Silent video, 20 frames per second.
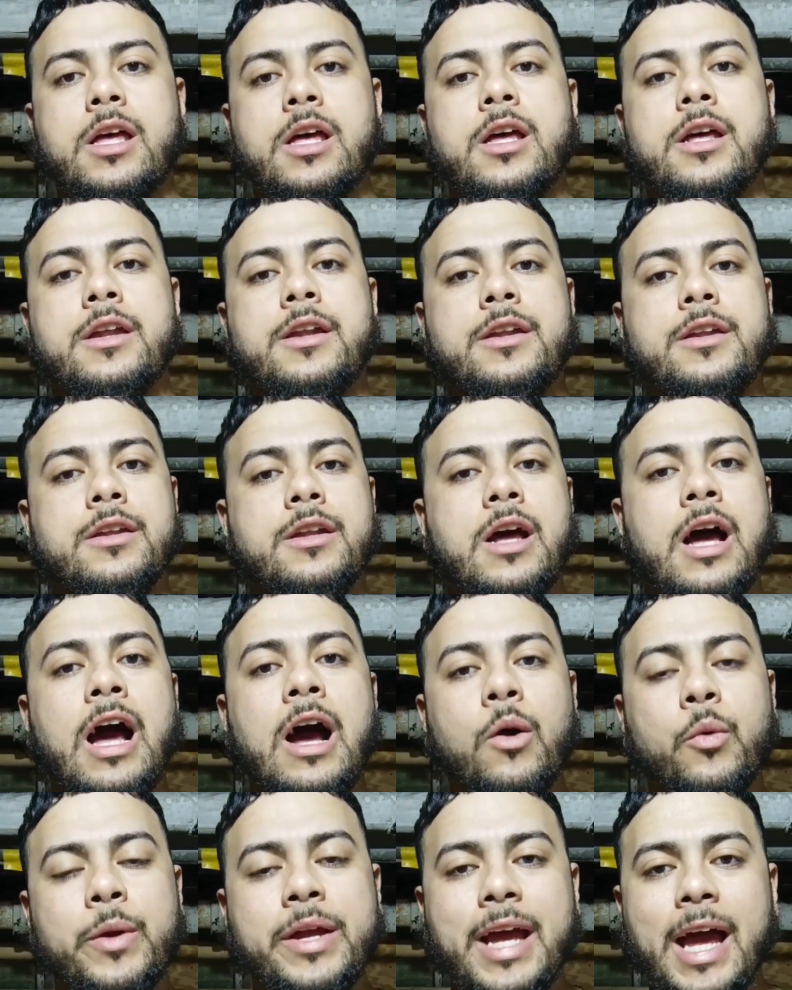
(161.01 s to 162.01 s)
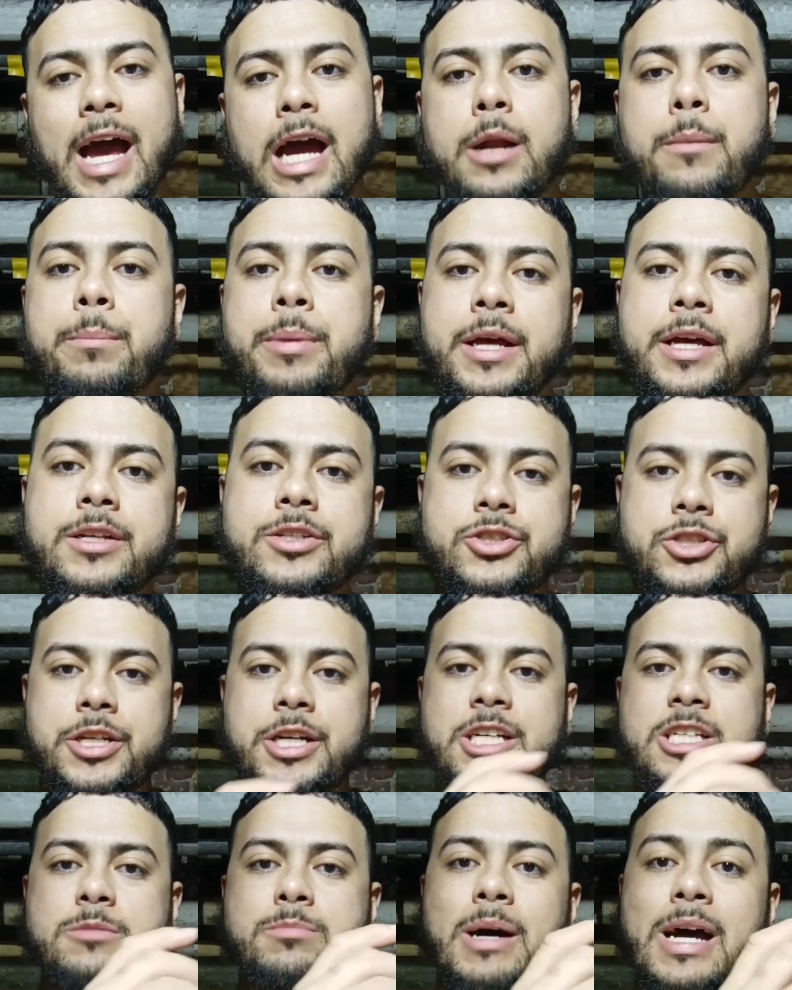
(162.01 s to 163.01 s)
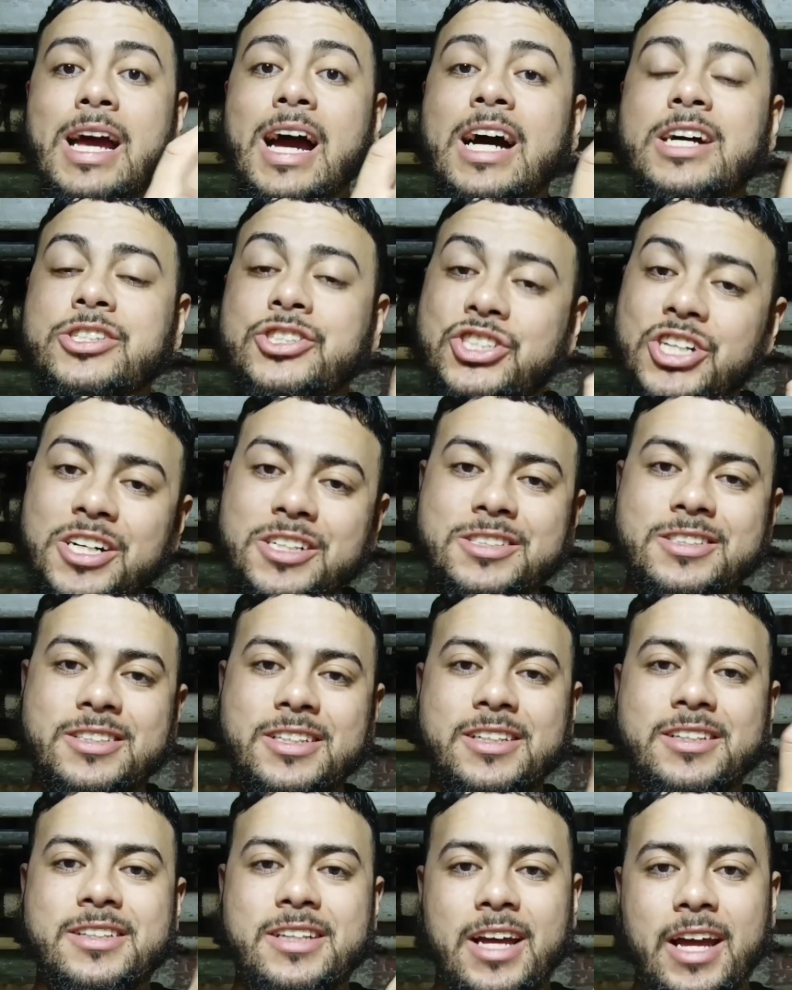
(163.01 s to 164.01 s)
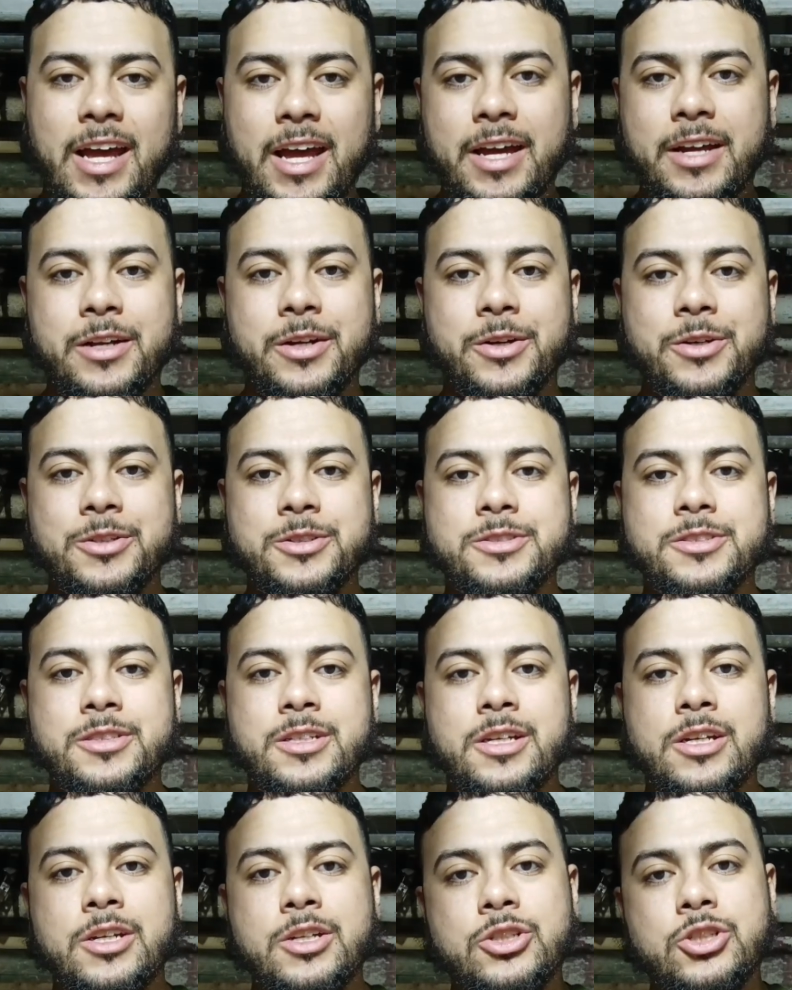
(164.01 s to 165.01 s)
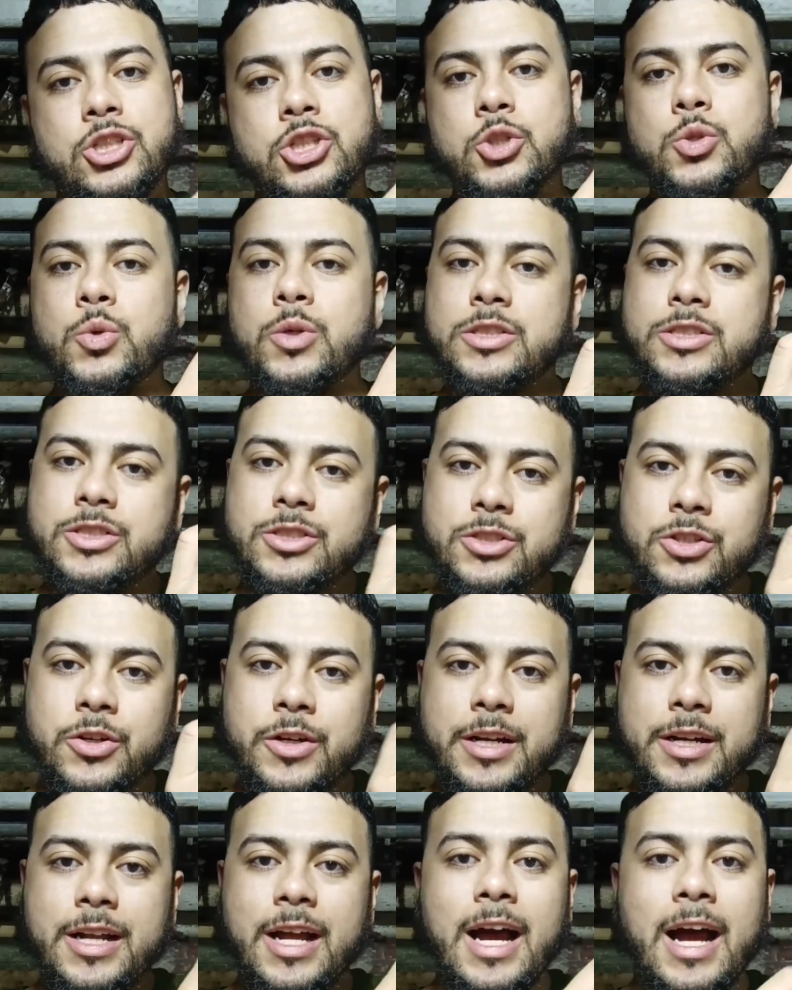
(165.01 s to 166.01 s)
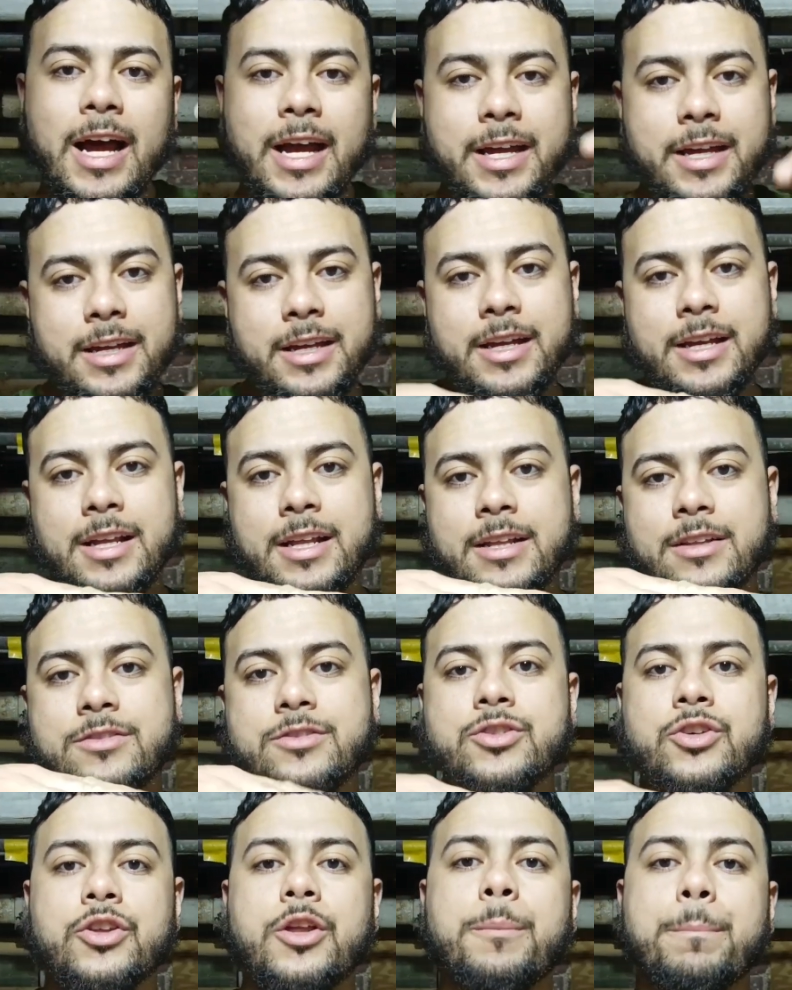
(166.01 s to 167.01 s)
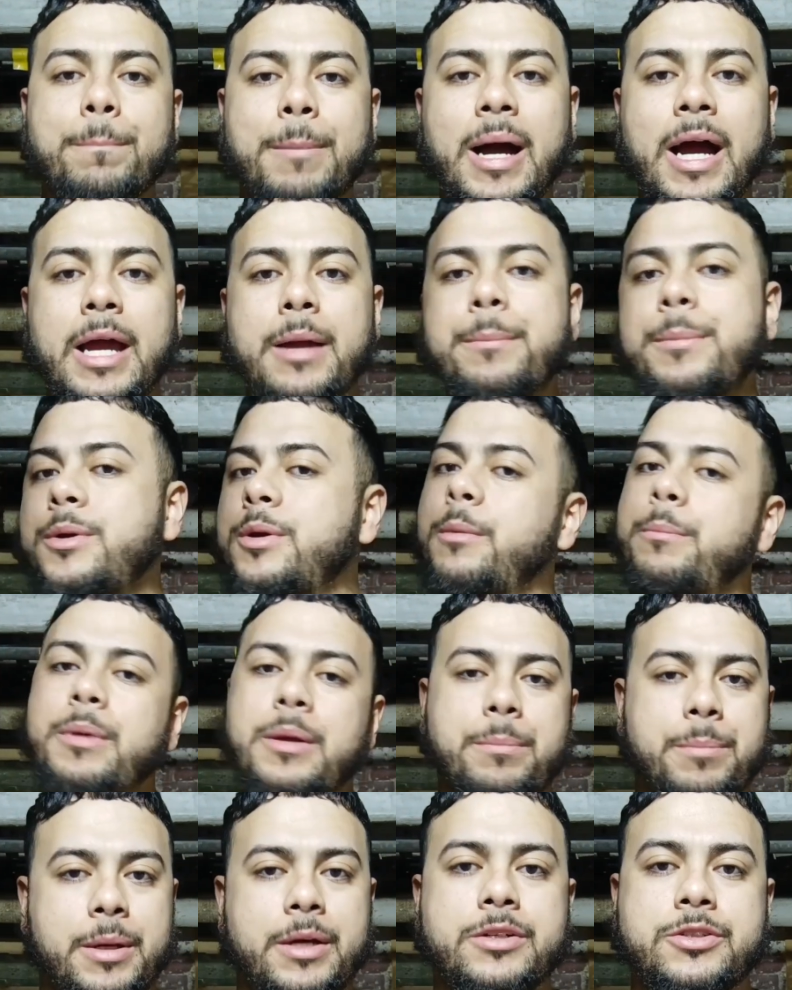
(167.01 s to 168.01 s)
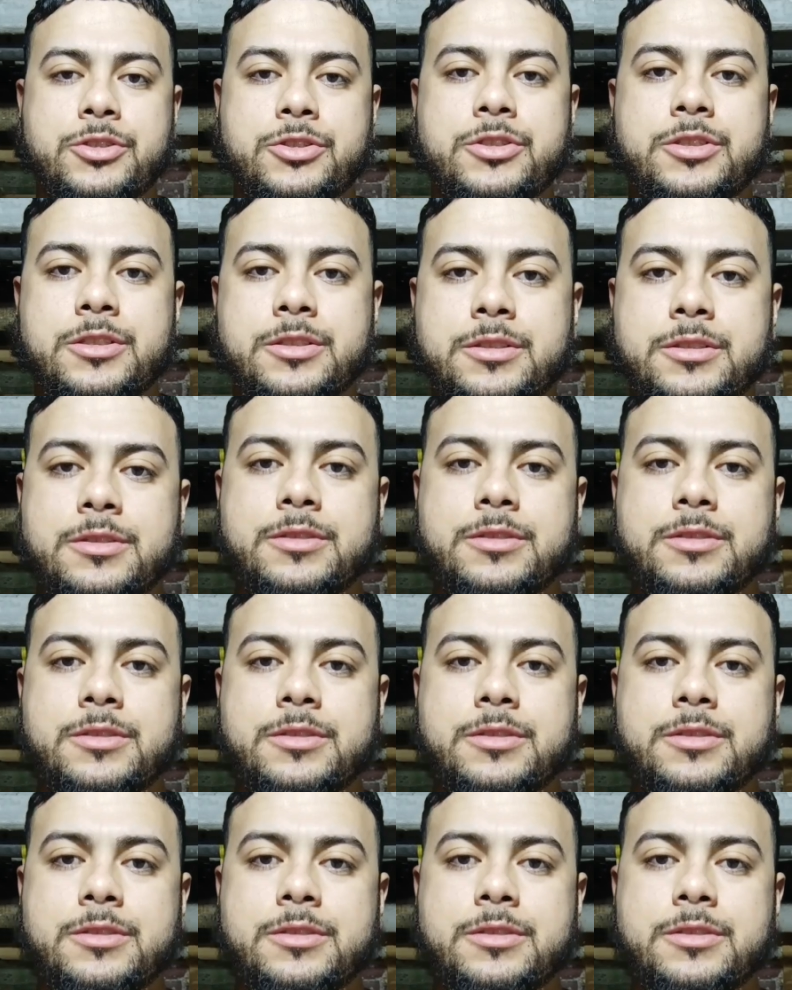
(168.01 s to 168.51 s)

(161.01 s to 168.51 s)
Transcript: And how we add pitch is by adjusting the hangers to a certain height so the pipe could be pitched.